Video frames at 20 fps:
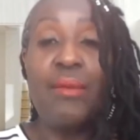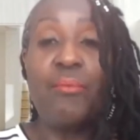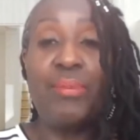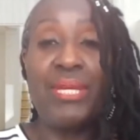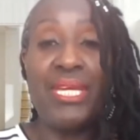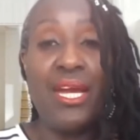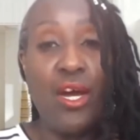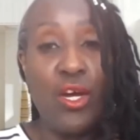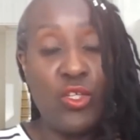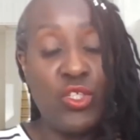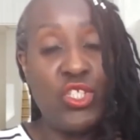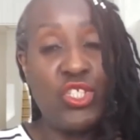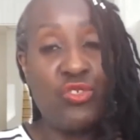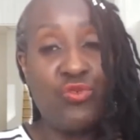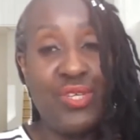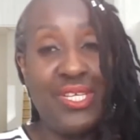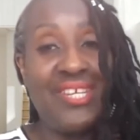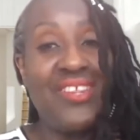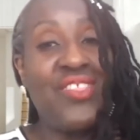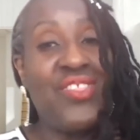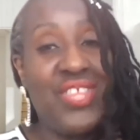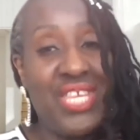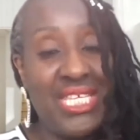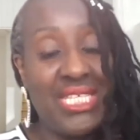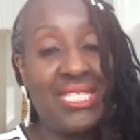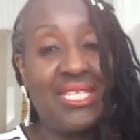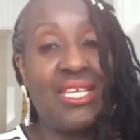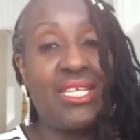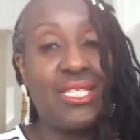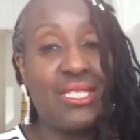be answering
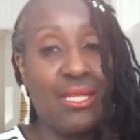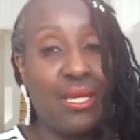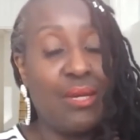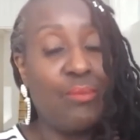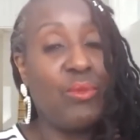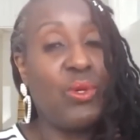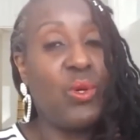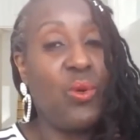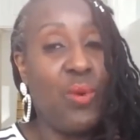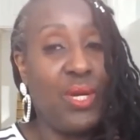this assignment